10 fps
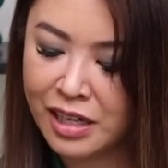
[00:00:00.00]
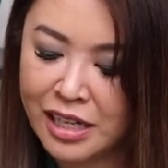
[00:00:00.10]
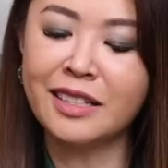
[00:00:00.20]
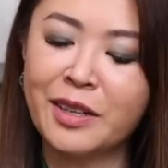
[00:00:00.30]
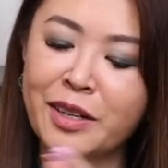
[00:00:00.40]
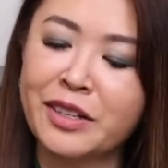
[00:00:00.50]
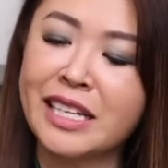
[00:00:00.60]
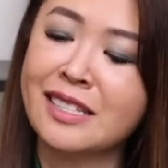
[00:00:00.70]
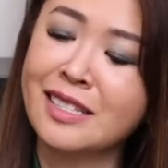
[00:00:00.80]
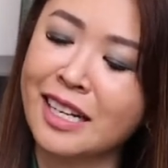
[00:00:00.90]
You know,
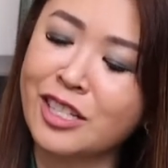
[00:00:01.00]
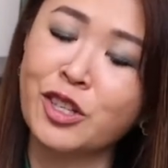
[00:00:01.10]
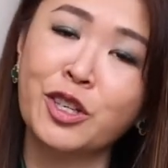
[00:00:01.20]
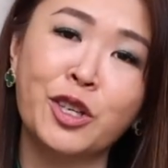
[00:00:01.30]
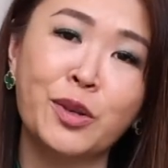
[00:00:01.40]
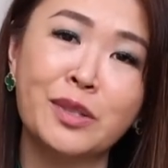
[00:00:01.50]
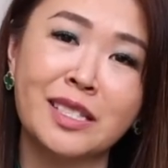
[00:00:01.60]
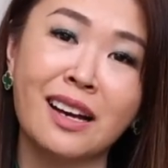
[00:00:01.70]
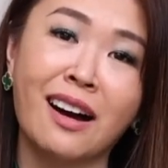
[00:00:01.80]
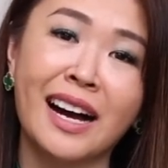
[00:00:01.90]
it's such a cute
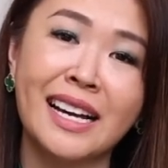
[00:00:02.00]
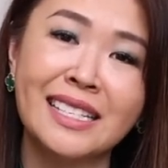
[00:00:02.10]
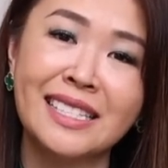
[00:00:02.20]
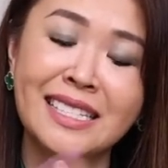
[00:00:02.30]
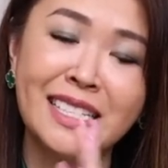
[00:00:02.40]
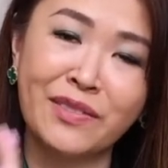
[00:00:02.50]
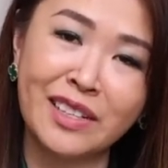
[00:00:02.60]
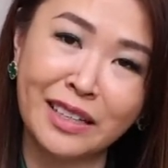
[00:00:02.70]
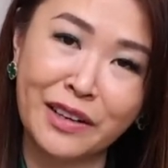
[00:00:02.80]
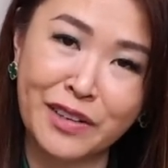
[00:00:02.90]
size. It
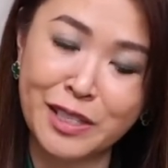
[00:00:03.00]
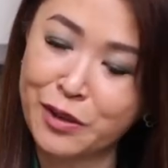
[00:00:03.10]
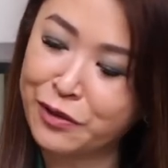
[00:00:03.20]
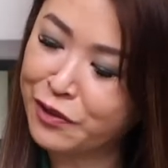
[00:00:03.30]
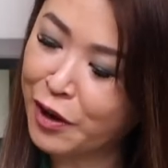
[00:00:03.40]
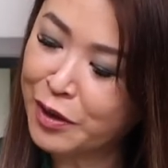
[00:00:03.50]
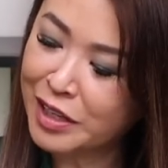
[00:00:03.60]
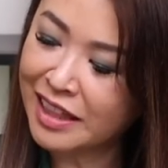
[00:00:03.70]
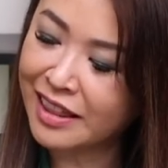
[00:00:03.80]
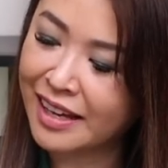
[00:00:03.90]
definitely fits your phone
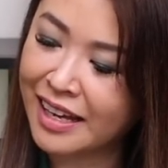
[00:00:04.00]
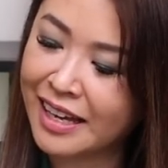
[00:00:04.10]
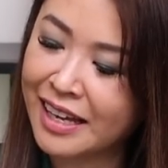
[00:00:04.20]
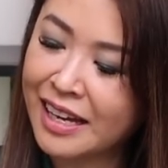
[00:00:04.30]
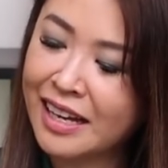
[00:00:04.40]
in there.